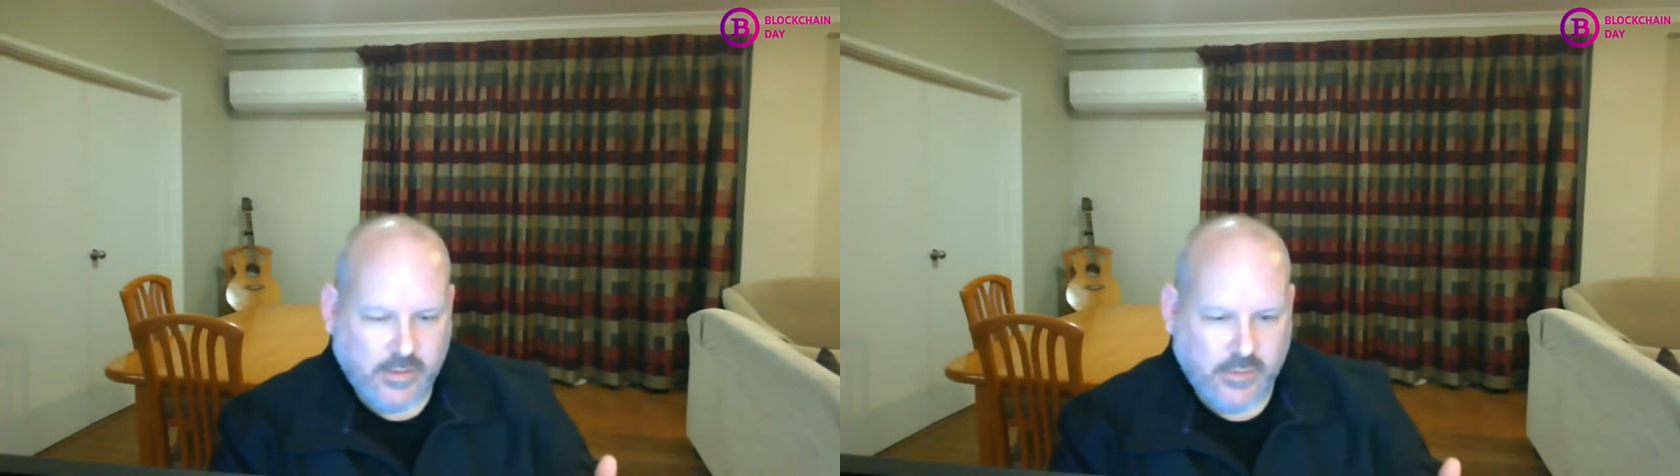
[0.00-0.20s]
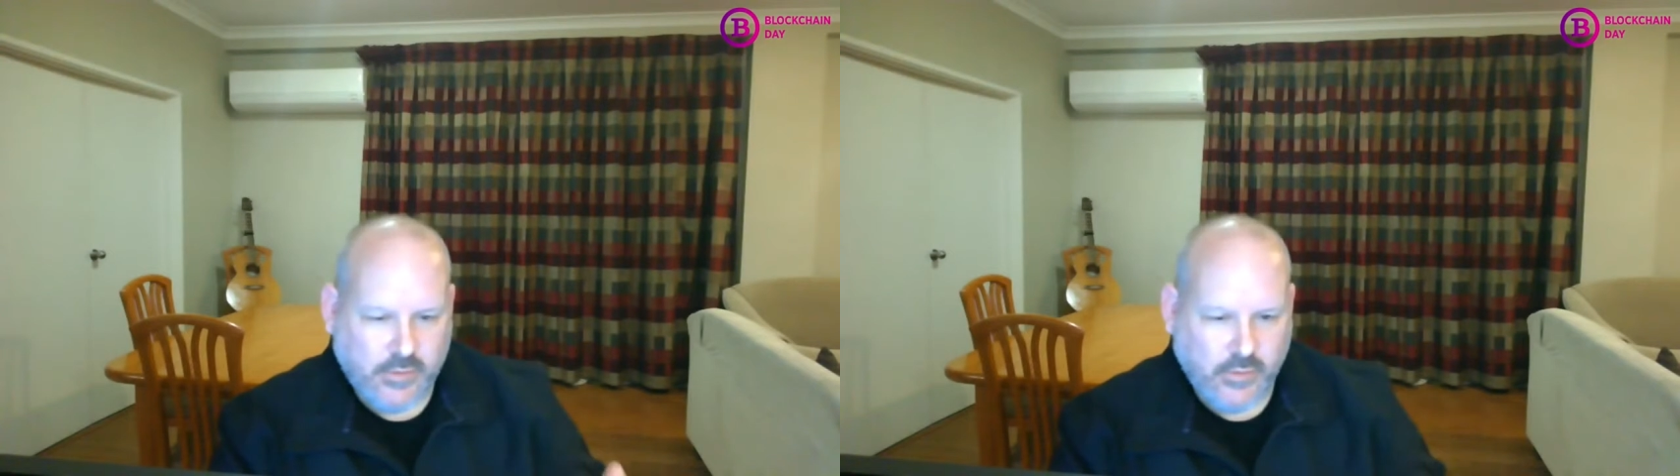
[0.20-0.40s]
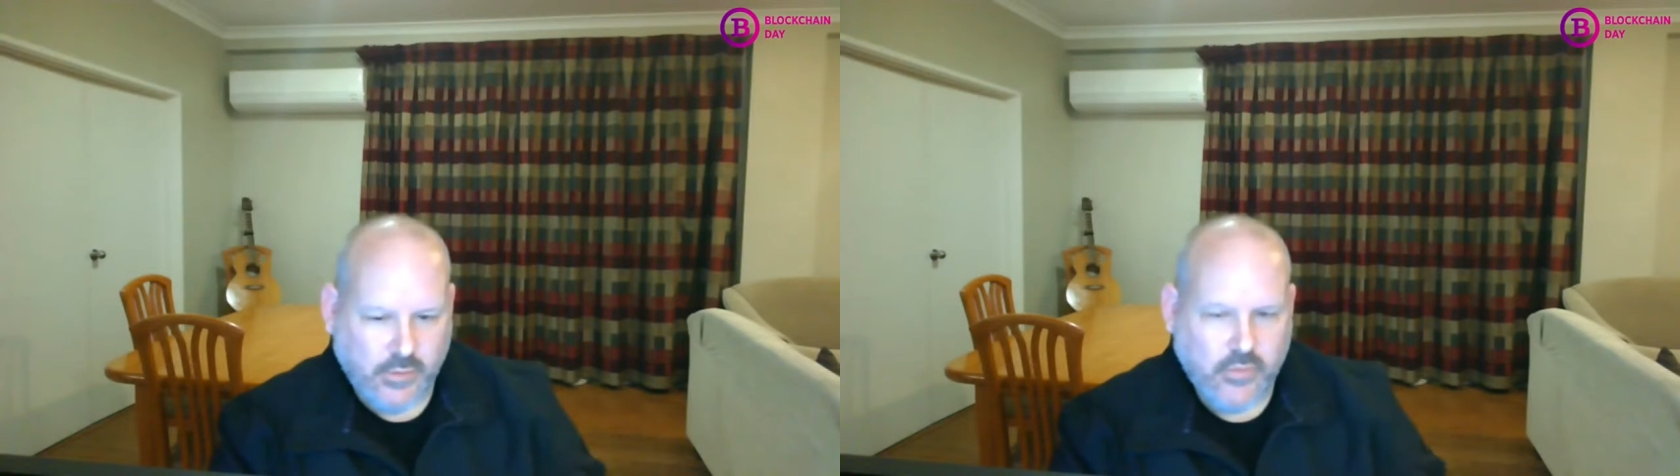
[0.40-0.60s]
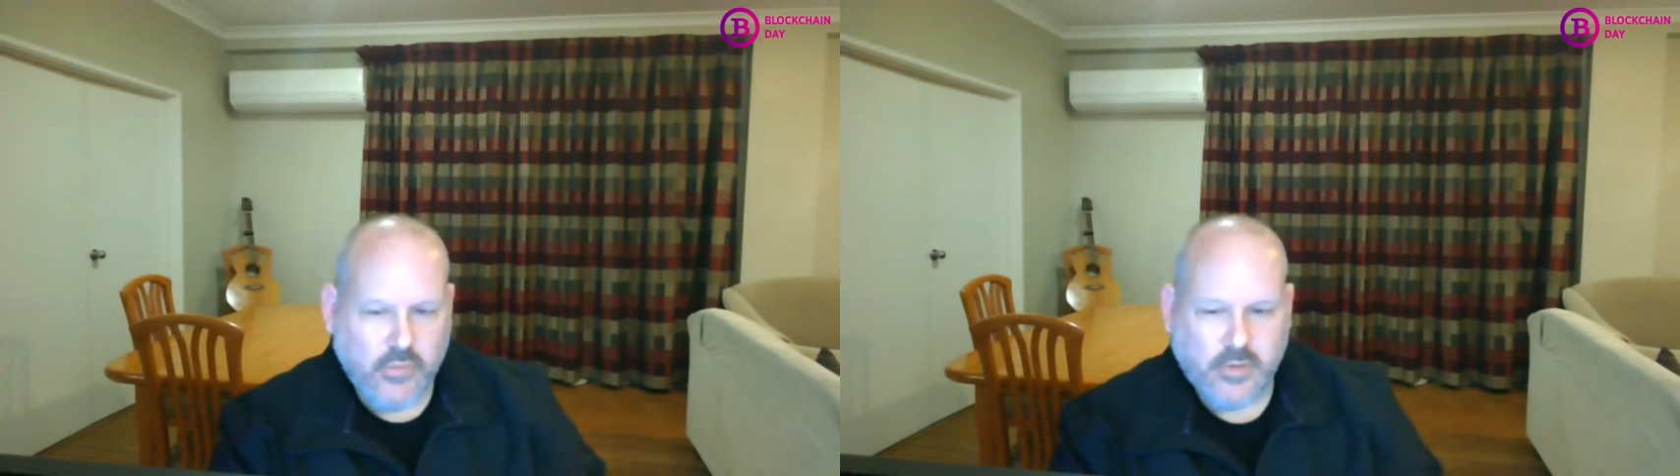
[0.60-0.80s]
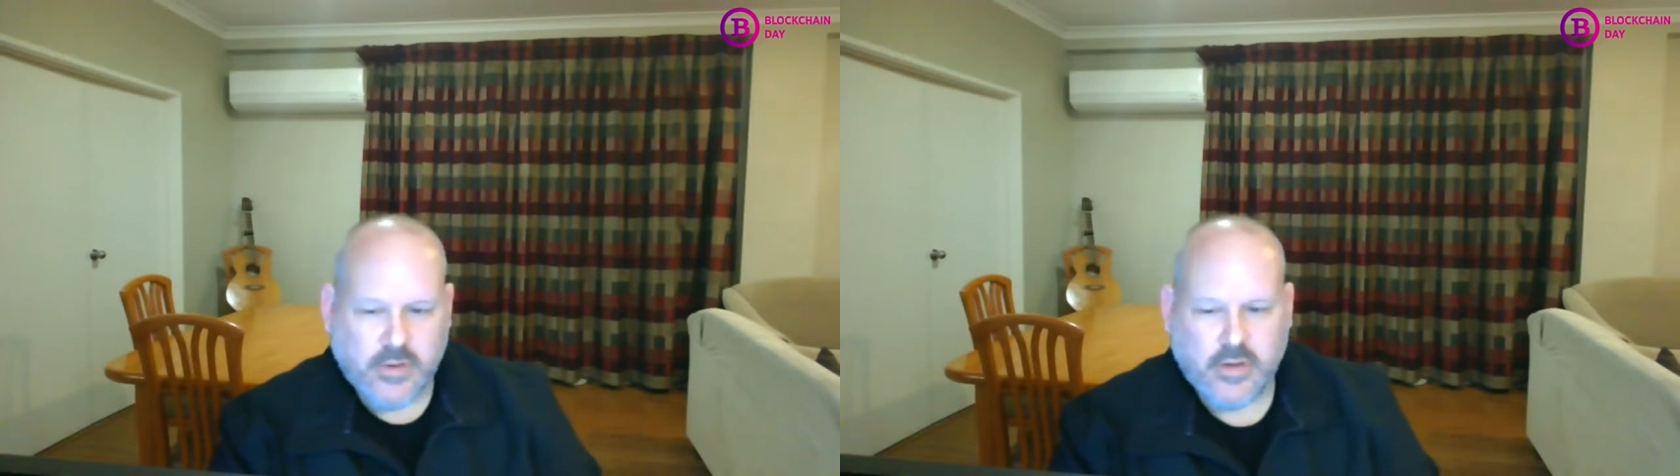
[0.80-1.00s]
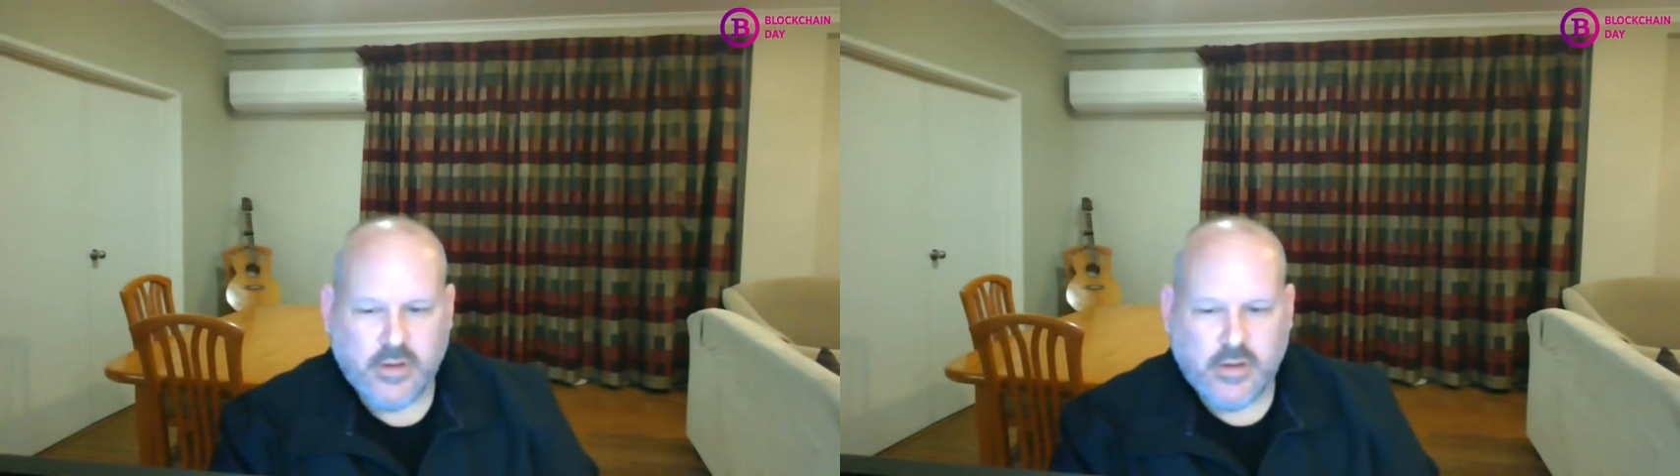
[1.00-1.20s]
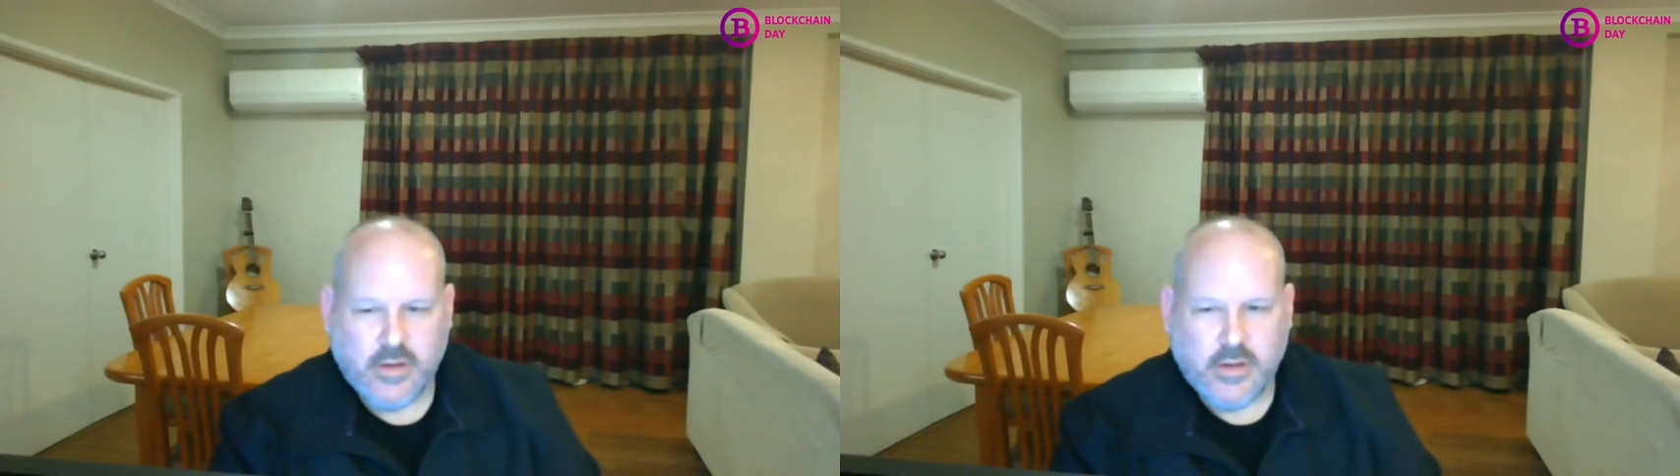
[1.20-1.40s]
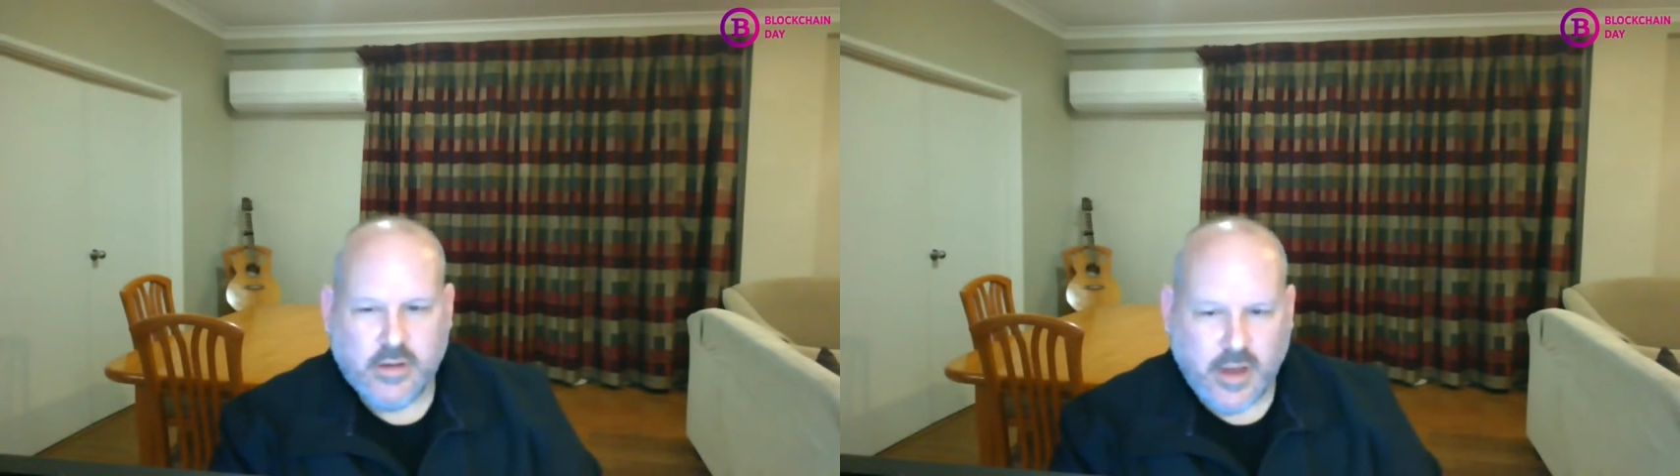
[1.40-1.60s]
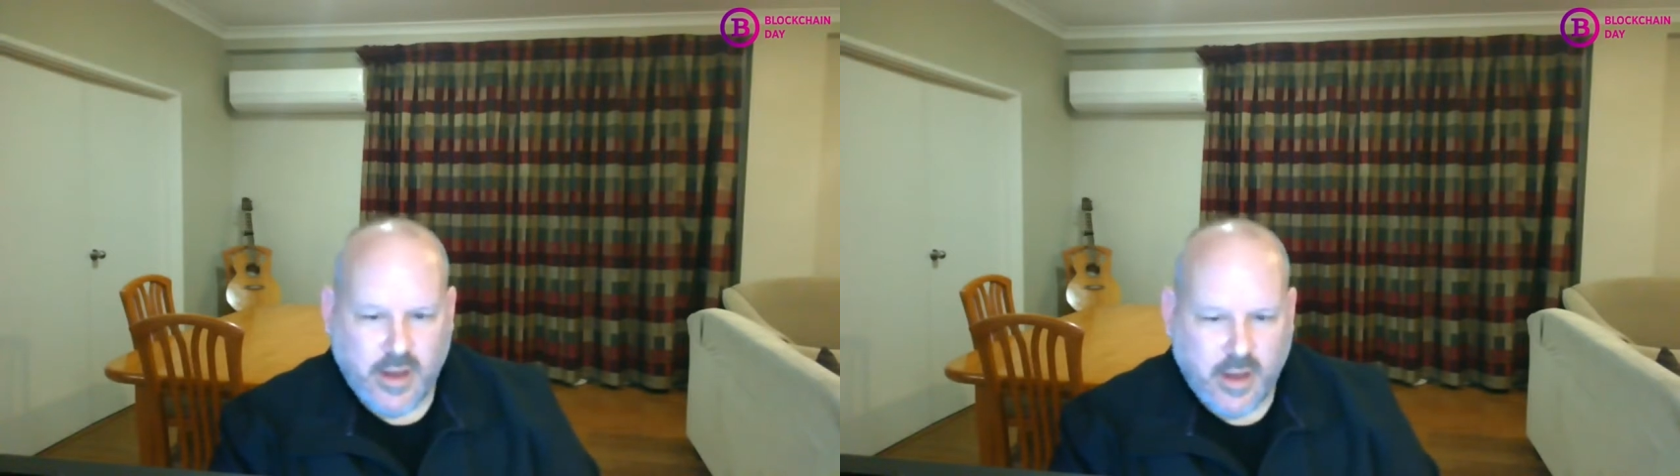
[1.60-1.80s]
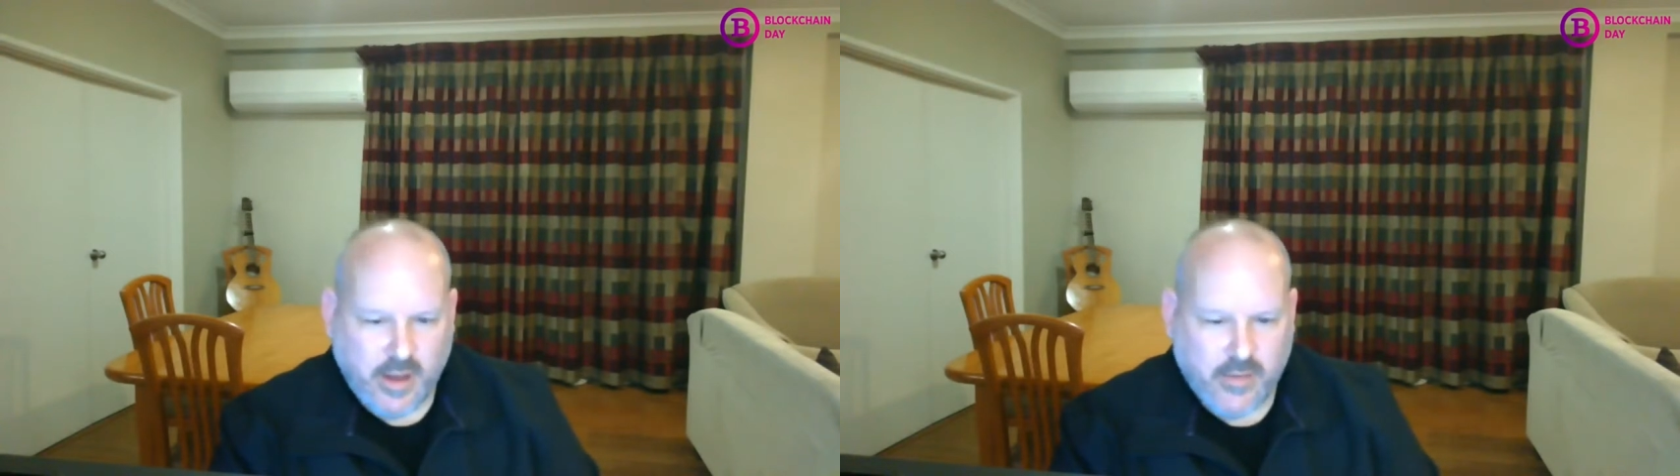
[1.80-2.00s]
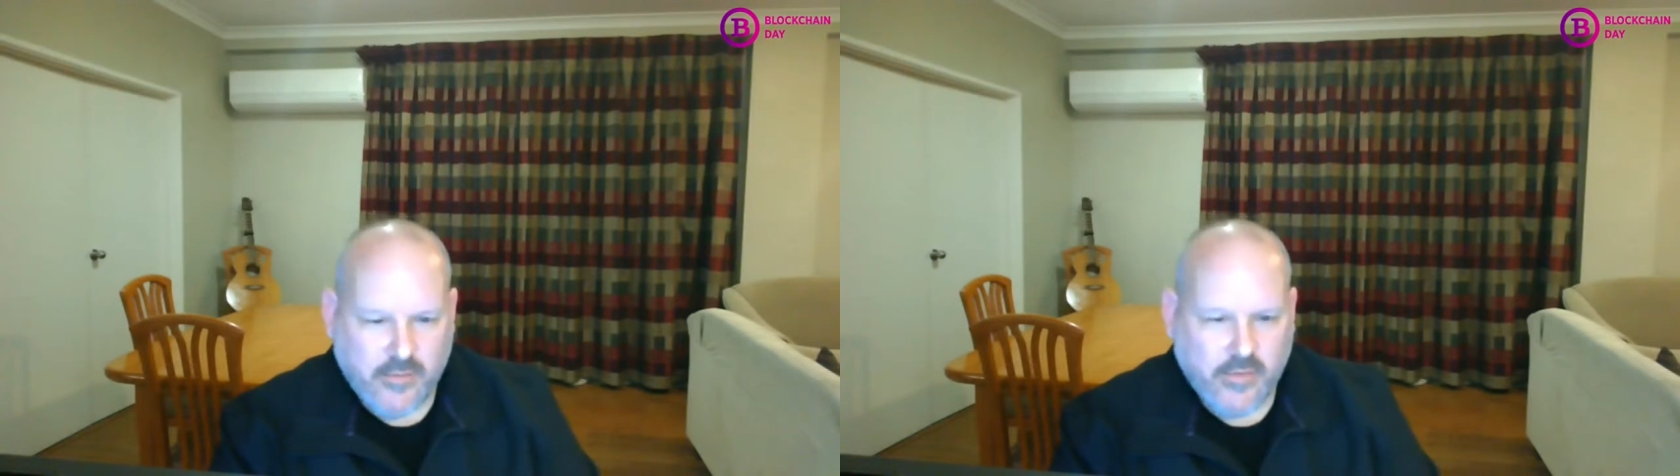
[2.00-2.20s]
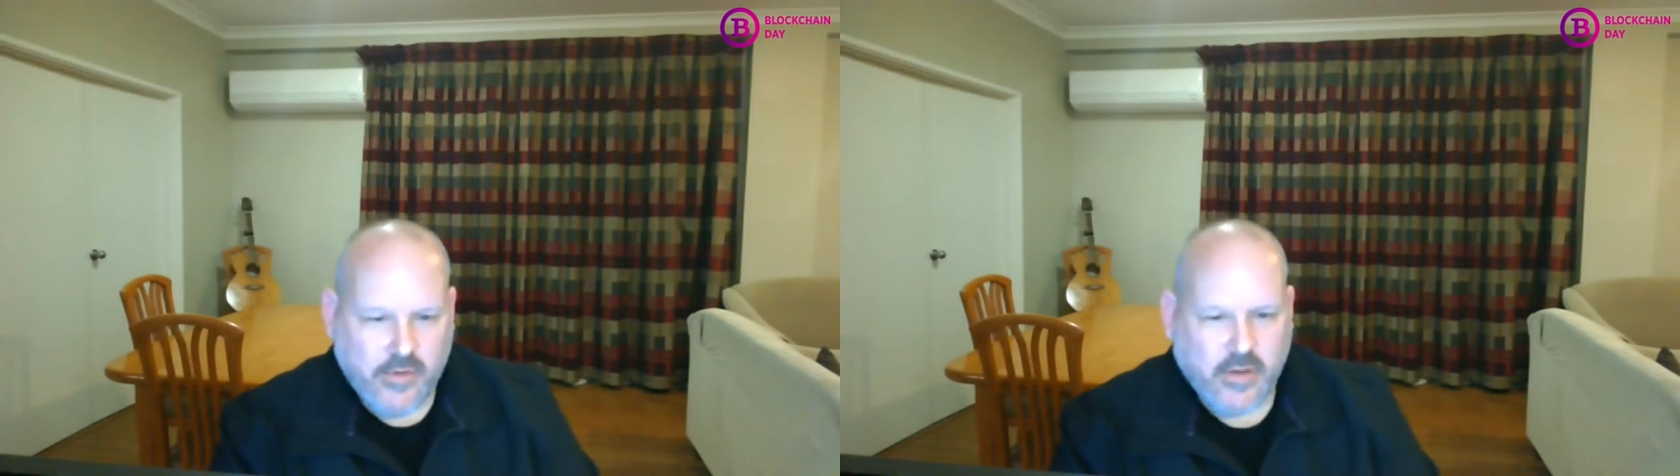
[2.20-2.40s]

do they have